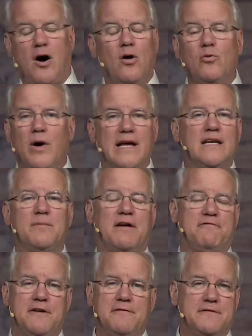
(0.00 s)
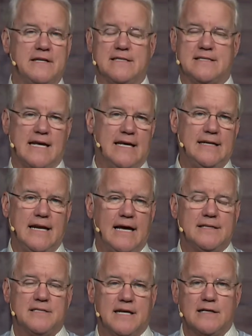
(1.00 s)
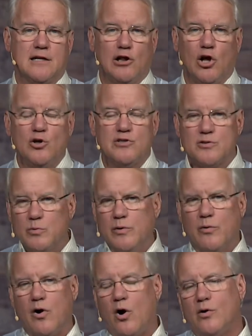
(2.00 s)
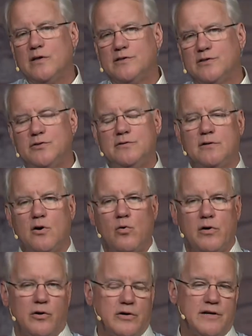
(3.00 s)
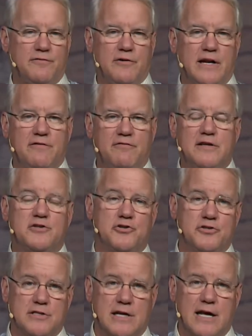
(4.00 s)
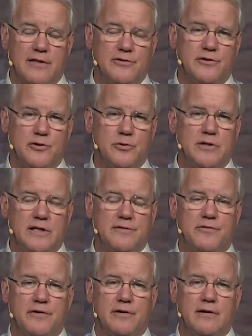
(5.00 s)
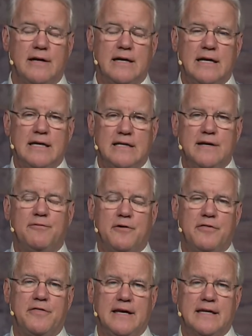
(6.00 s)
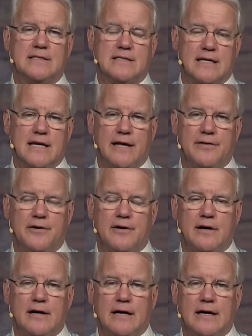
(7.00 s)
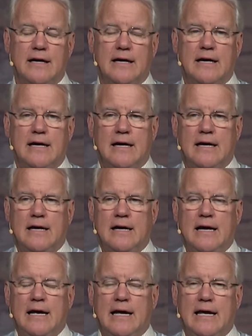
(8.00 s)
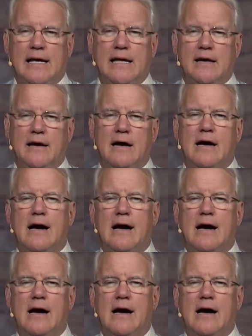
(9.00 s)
the way into my 50s, Ted and I stayed close, and we were always going on different adventures together and doing different things together. And I